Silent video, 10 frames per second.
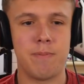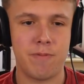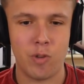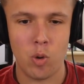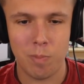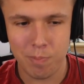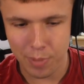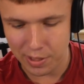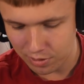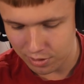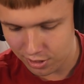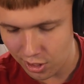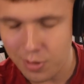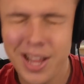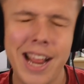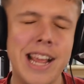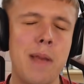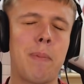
four bad So E A,